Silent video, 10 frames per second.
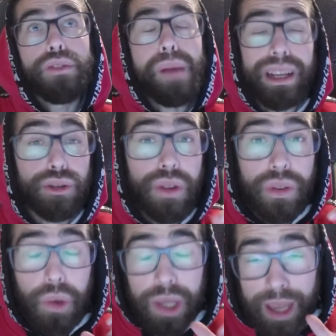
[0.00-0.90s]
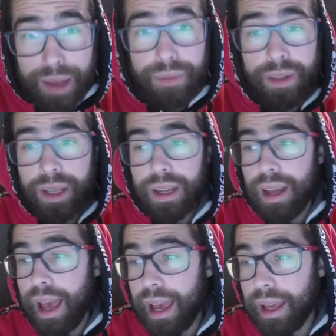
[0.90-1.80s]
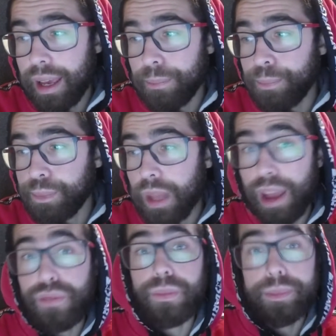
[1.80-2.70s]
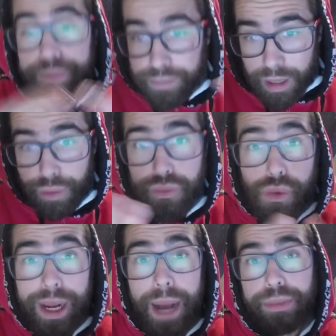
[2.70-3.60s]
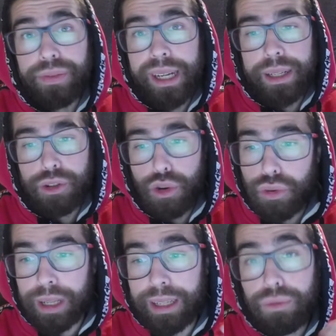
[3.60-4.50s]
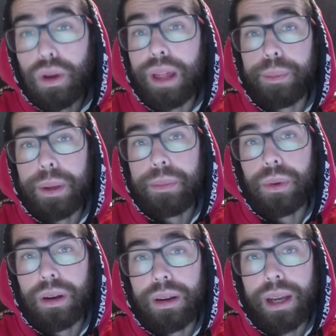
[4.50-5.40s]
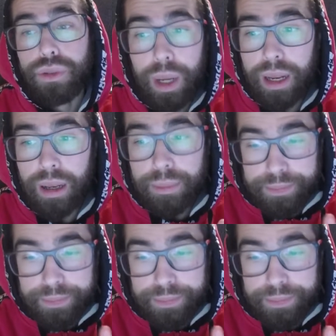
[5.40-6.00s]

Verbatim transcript: make sure you have um, a, a full cup first, so you can give to other people as well.